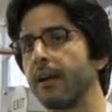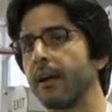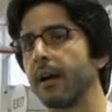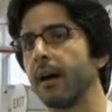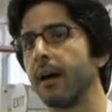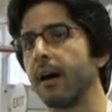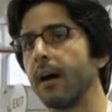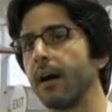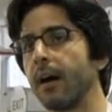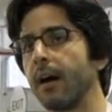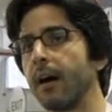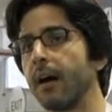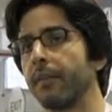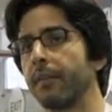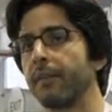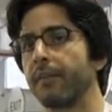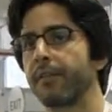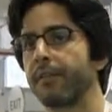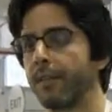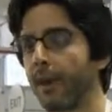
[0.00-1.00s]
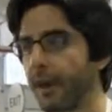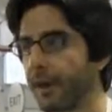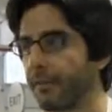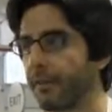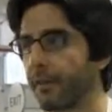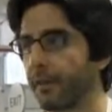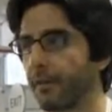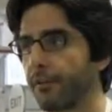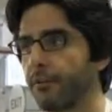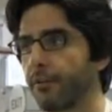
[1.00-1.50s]
at the Society
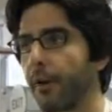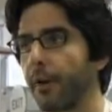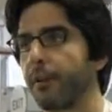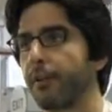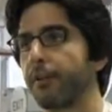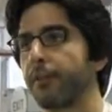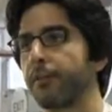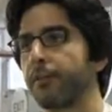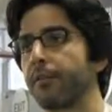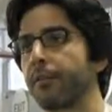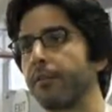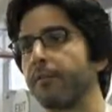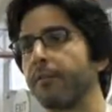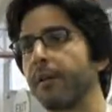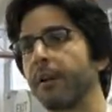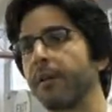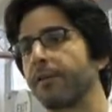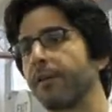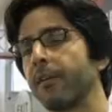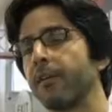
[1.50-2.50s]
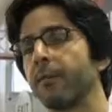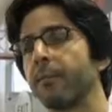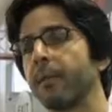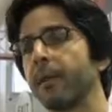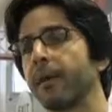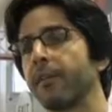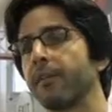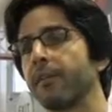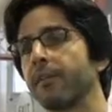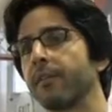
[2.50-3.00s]
of Illustrators and various other
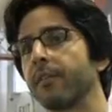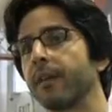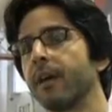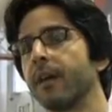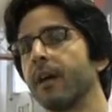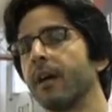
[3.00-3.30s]
places.